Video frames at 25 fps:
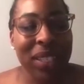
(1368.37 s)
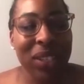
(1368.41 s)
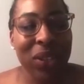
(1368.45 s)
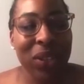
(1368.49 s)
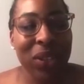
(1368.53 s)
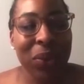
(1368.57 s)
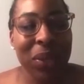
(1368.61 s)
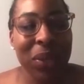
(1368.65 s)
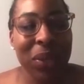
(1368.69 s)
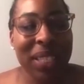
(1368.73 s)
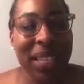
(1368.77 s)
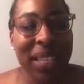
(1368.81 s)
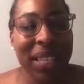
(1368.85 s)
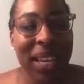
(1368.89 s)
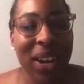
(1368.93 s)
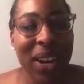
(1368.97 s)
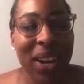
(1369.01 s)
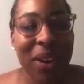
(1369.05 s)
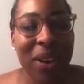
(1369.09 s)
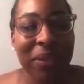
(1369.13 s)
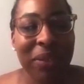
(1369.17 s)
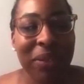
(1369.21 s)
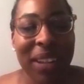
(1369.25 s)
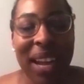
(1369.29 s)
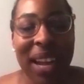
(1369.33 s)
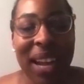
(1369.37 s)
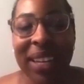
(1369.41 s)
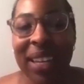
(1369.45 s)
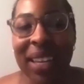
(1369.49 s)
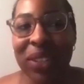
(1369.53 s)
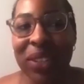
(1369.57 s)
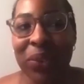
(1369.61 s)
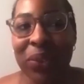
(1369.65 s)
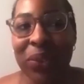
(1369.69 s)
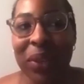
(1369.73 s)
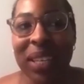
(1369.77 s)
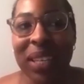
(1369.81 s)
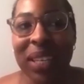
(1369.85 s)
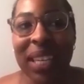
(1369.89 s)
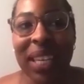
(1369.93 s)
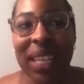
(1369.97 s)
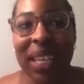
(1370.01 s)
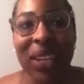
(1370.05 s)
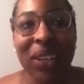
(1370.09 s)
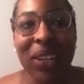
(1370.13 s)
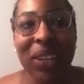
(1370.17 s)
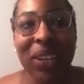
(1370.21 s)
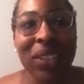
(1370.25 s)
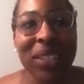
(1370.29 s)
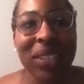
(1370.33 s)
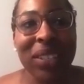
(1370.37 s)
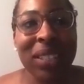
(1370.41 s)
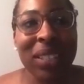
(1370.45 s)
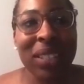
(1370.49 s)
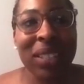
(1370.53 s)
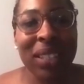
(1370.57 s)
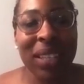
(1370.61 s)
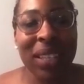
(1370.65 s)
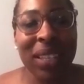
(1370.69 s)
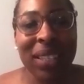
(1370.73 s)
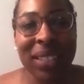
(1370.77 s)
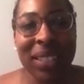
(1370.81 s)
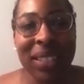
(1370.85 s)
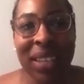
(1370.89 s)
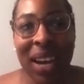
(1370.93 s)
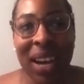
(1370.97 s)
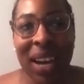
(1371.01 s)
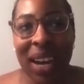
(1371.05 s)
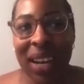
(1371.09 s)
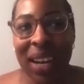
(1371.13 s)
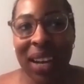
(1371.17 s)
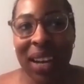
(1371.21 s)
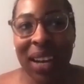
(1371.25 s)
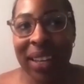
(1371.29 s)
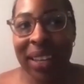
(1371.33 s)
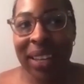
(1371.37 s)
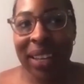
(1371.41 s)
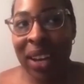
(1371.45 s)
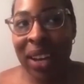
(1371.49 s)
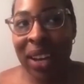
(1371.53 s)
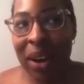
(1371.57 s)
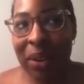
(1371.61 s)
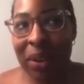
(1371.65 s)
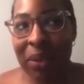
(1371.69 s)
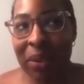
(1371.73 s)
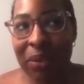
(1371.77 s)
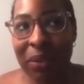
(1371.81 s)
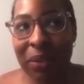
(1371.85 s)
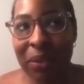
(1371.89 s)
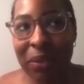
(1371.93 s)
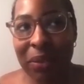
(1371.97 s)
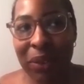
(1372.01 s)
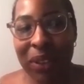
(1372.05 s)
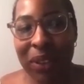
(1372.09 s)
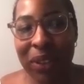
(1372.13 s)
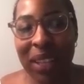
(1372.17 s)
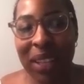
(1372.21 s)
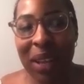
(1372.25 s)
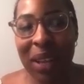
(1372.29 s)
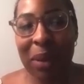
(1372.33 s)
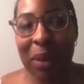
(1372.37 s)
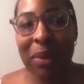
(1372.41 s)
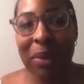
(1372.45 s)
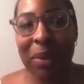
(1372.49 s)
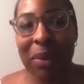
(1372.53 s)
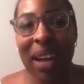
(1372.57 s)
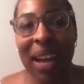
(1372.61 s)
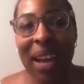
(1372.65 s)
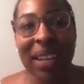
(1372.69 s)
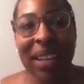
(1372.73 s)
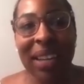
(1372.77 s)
you were saying offline that 20 years is not enough for them, but